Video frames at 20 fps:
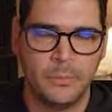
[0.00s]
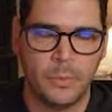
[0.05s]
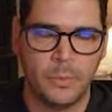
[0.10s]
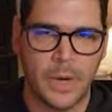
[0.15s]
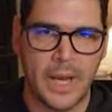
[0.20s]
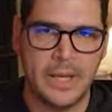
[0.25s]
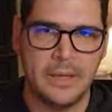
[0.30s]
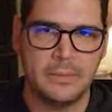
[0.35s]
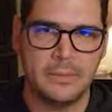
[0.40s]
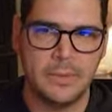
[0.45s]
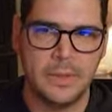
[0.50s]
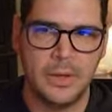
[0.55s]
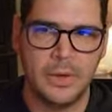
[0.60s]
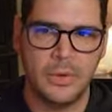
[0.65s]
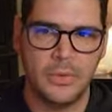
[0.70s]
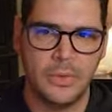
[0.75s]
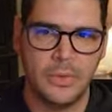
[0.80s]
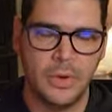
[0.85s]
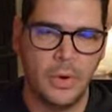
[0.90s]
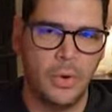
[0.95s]
right?
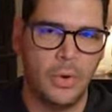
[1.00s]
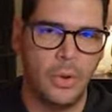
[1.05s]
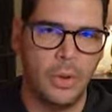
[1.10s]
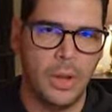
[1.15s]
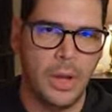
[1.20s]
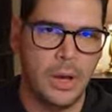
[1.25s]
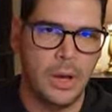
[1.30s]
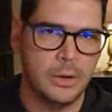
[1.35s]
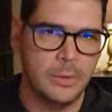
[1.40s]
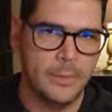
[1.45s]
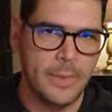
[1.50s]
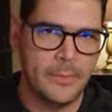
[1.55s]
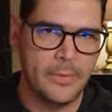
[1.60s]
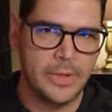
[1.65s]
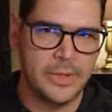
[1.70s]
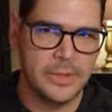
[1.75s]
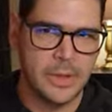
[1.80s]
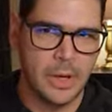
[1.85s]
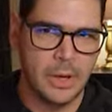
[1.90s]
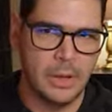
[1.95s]
The whole auto
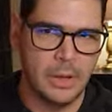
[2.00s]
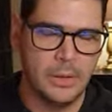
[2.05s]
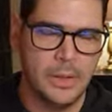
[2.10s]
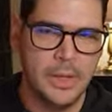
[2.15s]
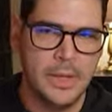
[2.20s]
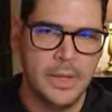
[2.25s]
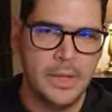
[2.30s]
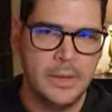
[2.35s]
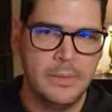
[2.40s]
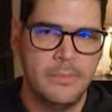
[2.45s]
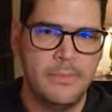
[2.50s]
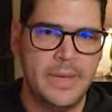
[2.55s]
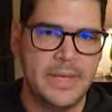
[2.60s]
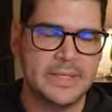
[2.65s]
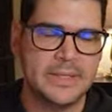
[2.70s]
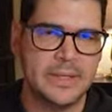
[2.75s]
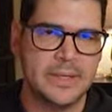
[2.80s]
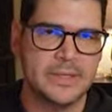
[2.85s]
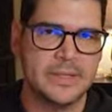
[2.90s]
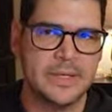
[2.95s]
memory doll
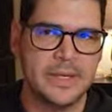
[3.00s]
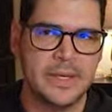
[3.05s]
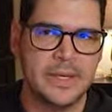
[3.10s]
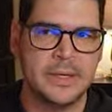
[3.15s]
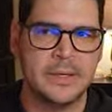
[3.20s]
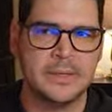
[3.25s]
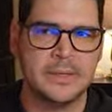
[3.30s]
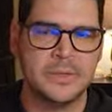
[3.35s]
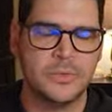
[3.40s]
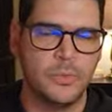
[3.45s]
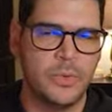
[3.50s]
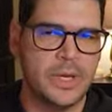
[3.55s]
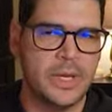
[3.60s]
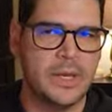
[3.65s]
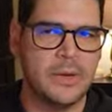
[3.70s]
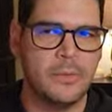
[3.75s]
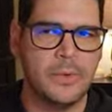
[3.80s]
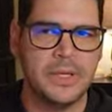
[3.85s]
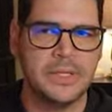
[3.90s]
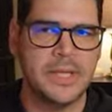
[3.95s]
business is
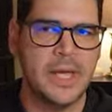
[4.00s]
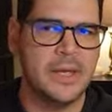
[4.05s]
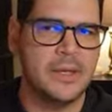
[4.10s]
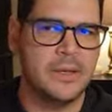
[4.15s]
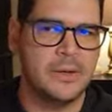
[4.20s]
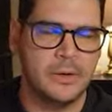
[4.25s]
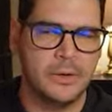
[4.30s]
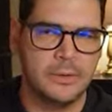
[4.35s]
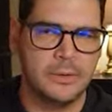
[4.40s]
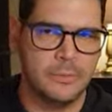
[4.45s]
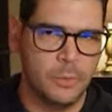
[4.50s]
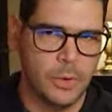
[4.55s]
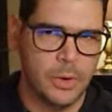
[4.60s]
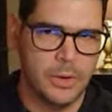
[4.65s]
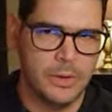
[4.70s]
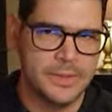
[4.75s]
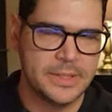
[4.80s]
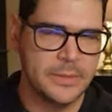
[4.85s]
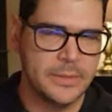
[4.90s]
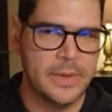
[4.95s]
we take your
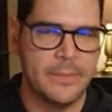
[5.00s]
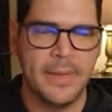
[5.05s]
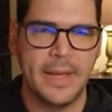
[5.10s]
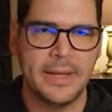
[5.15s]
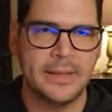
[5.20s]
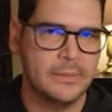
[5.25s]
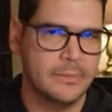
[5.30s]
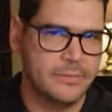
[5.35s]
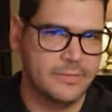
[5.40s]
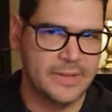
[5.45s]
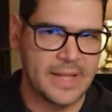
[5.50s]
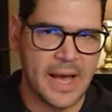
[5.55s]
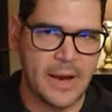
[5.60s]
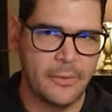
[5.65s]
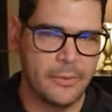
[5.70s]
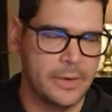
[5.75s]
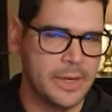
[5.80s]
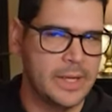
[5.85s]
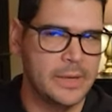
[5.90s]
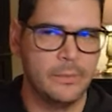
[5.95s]
words and we make them
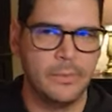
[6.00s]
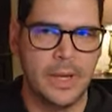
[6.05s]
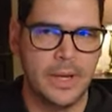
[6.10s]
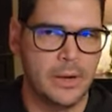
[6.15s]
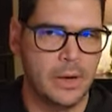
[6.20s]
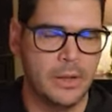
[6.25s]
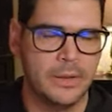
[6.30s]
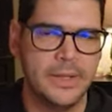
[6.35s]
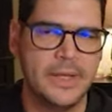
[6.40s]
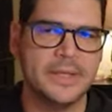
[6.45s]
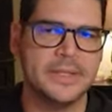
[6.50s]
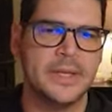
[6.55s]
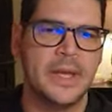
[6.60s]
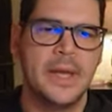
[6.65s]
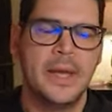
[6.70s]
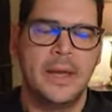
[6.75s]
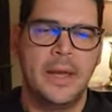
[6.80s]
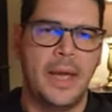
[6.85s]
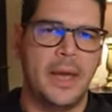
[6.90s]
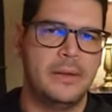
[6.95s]
flowery and all this.
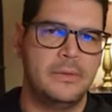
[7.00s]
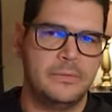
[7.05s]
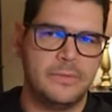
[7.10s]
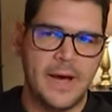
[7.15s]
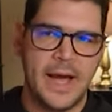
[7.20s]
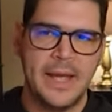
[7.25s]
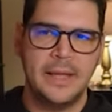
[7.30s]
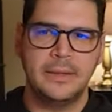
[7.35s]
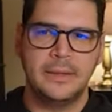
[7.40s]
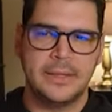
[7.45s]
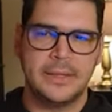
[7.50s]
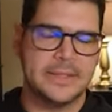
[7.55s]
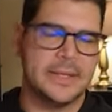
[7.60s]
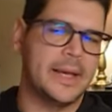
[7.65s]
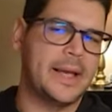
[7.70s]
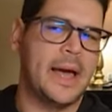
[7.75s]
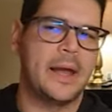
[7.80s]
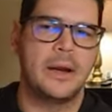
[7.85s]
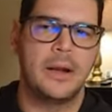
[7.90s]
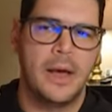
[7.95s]
And Violet is
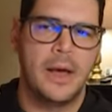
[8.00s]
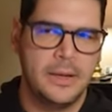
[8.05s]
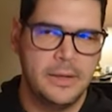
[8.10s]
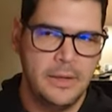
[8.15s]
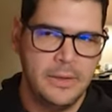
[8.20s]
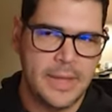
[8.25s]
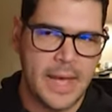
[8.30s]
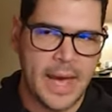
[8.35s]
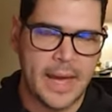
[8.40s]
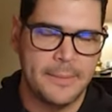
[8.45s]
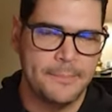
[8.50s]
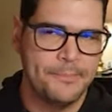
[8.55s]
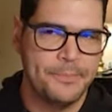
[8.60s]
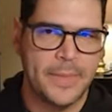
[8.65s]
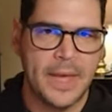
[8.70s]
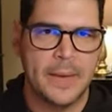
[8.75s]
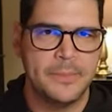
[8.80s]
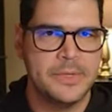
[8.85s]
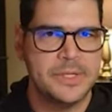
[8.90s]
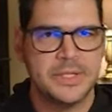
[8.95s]
like, I don't know how to do that.
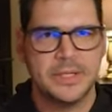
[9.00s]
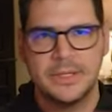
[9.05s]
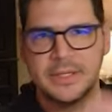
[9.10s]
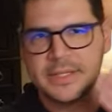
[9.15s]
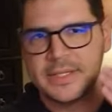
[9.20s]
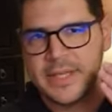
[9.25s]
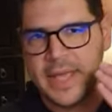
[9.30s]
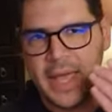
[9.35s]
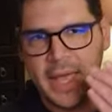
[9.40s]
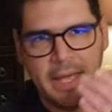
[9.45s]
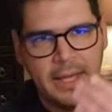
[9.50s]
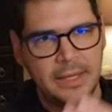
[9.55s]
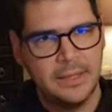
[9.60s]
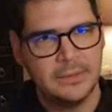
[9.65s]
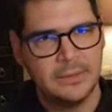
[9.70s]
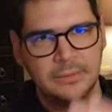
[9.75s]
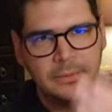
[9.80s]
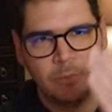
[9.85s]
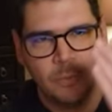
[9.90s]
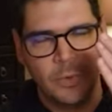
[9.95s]
I'm just going to say
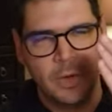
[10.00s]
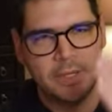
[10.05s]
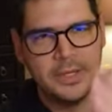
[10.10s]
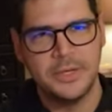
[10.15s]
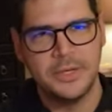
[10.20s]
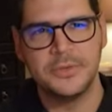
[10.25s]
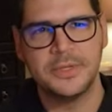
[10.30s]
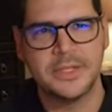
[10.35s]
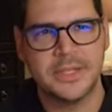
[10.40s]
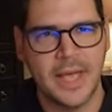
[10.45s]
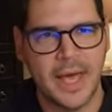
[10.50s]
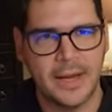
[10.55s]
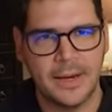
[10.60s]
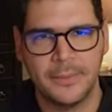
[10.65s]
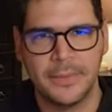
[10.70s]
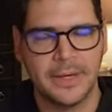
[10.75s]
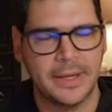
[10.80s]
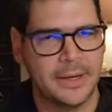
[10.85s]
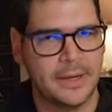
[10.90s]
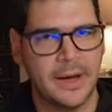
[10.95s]
what you said.
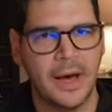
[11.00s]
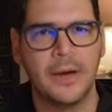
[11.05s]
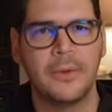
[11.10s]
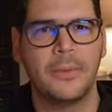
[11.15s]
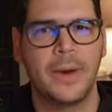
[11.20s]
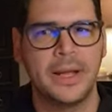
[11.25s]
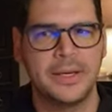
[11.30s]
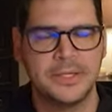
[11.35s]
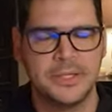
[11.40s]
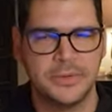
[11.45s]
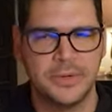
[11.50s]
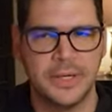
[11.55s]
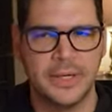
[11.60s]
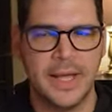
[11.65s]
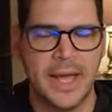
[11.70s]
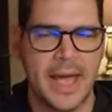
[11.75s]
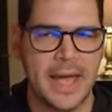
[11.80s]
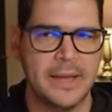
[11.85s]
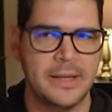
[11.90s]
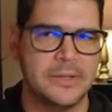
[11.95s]
I'm going to cut right to it.
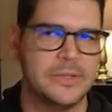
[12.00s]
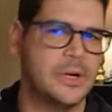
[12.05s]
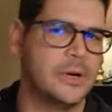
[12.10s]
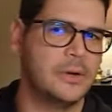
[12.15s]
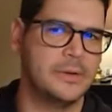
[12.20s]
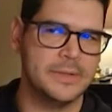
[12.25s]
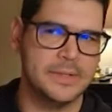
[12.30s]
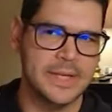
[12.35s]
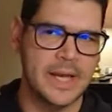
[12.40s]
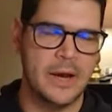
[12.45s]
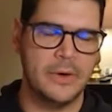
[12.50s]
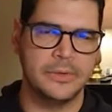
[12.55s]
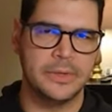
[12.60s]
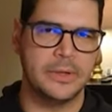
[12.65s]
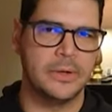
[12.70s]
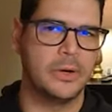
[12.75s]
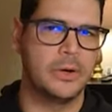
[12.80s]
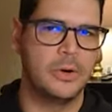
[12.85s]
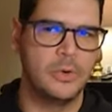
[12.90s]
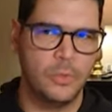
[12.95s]
And it turns out
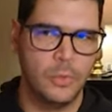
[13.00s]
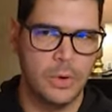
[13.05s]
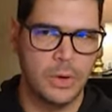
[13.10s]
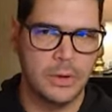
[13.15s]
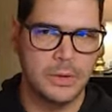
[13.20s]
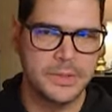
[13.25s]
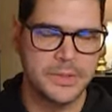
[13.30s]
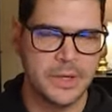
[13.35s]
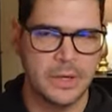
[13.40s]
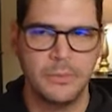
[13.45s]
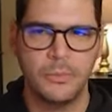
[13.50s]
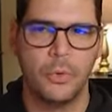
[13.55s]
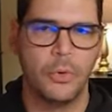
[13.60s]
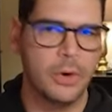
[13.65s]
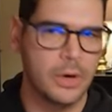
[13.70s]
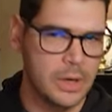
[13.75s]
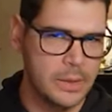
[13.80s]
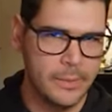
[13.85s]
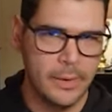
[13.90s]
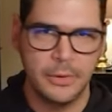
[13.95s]
that her words are
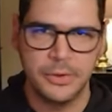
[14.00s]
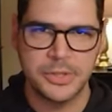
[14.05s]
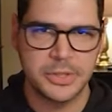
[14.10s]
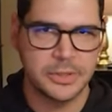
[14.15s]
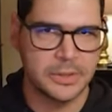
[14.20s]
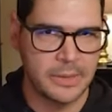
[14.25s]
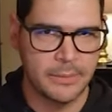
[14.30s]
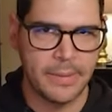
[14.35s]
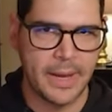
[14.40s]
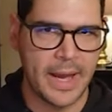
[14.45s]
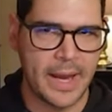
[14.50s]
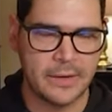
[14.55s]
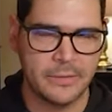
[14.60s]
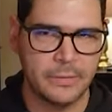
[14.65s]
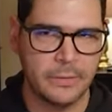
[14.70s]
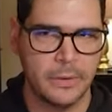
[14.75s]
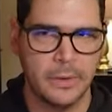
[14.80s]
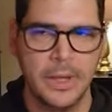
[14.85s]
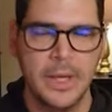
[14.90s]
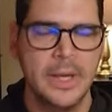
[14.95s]
more emotionally
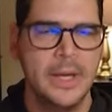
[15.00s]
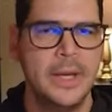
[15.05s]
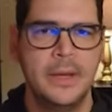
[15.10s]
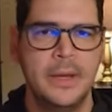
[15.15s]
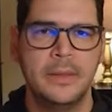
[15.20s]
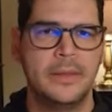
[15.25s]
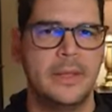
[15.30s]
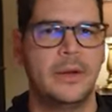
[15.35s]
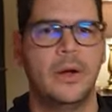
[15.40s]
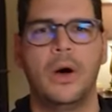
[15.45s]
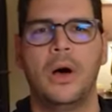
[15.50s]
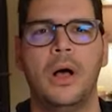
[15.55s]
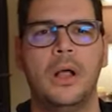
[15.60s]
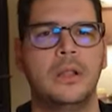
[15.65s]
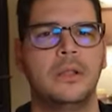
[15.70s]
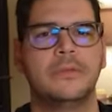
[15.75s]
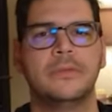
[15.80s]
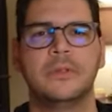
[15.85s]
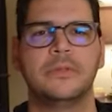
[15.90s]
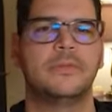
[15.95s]
impactful than
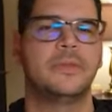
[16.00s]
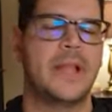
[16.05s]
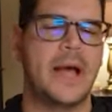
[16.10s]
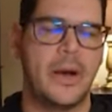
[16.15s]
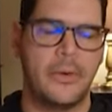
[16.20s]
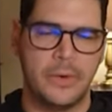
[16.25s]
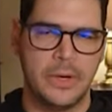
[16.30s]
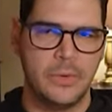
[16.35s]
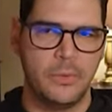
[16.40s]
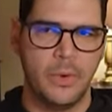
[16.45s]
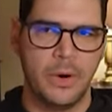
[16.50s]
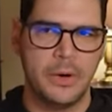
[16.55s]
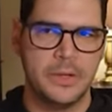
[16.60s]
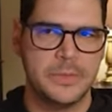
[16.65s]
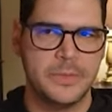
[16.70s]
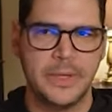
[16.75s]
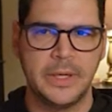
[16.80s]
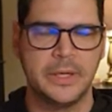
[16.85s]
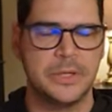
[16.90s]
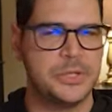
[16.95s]
all of the flowery
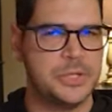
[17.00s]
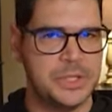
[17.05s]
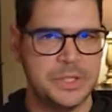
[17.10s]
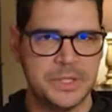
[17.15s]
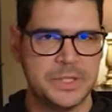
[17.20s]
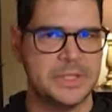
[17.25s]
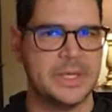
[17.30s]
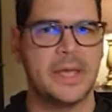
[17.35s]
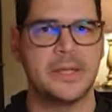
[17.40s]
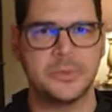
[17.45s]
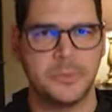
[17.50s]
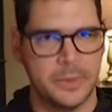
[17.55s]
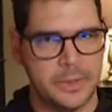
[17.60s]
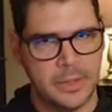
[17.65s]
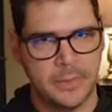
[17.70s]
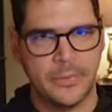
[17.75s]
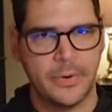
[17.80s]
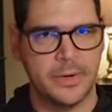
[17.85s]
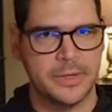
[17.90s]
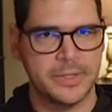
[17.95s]
words, because she just says
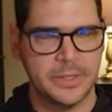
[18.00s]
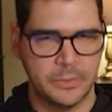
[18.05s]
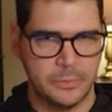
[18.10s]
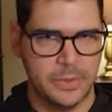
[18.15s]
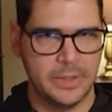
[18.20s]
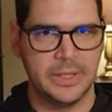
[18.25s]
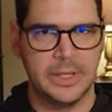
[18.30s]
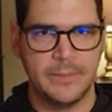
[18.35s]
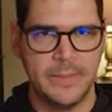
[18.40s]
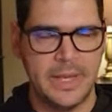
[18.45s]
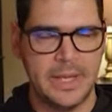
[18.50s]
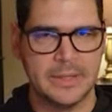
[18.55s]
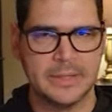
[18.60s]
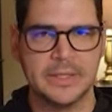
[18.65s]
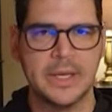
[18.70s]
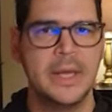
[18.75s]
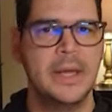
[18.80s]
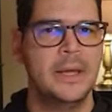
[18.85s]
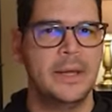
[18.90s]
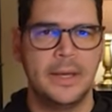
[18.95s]
what the person really
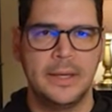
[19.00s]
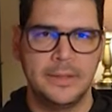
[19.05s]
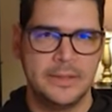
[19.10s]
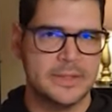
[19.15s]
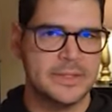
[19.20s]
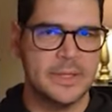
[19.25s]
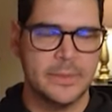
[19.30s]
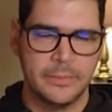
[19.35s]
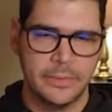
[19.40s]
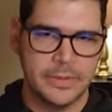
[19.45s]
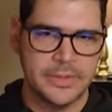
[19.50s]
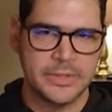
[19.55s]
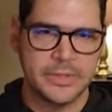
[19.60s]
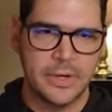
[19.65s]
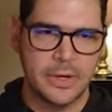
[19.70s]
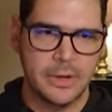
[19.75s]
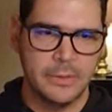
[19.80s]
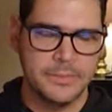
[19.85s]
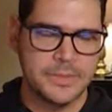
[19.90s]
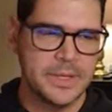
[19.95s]
means in the simplest
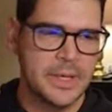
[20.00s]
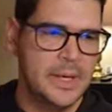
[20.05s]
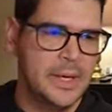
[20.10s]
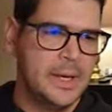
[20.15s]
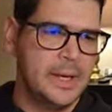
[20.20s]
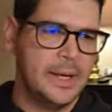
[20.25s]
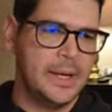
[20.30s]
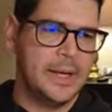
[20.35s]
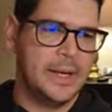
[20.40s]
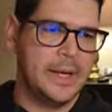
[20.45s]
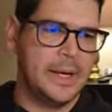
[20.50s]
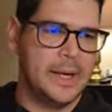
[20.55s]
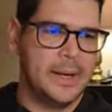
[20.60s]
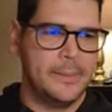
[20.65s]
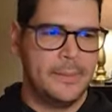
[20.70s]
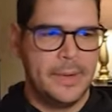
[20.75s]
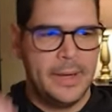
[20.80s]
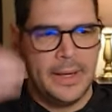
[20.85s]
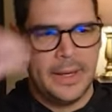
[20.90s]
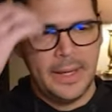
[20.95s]
terms.
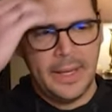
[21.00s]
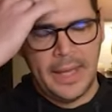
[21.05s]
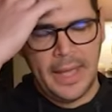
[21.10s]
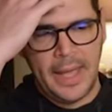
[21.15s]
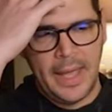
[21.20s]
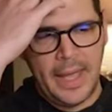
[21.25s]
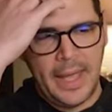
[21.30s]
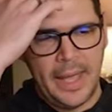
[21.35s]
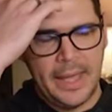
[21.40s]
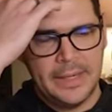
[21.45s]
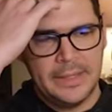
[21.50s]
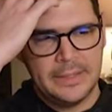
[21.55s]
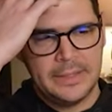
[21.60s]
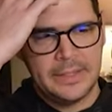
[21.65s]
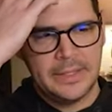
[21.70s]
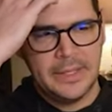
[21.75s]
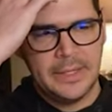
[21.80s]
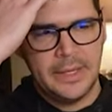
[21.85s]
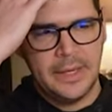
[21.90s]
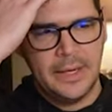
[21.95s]
And
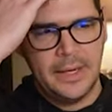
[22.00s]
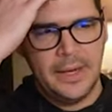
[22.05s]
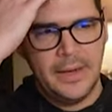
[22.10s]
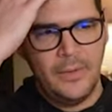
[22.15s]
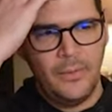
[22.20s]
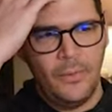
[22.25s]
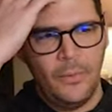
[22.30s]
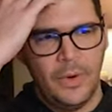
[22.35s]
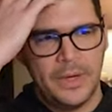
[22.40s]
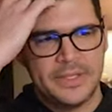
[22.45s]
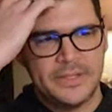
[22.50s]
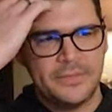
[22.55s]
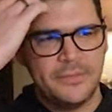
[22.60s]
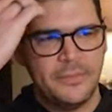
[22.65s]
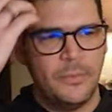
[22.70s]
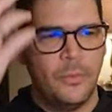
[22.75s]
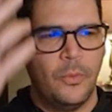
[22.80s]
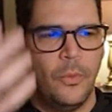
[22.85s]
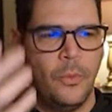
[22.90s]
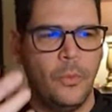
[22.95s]
what
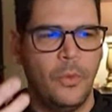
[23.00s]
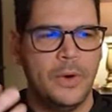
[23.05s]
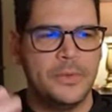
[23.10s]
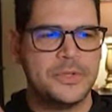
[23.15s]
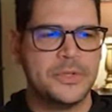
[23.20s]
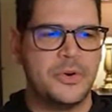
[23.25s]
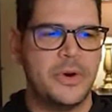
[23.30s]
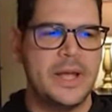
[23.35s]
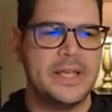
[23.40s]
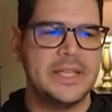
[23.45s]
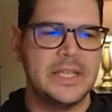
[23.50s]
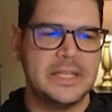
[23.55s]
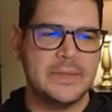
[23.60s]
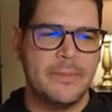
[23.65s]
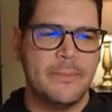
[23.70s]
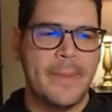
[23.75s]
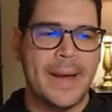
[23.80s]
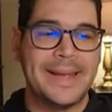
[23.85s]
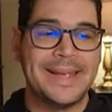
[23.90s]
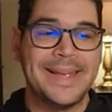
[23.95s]
was crazy is
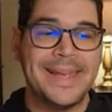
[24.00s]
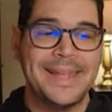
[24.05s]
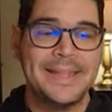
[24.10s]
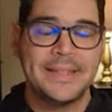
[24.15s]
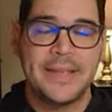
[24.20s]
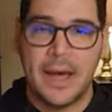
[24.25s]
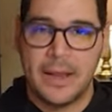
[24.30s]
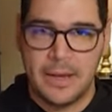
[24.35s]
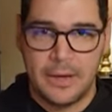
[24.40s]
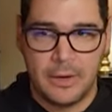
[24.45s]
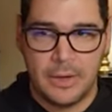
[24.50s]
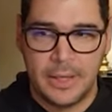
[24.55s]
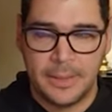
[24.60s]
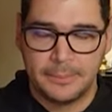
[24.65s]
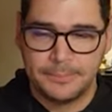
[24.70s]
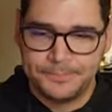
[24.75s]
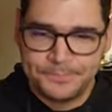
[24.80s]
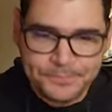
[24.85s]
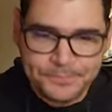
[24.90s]
that my kids got in on it,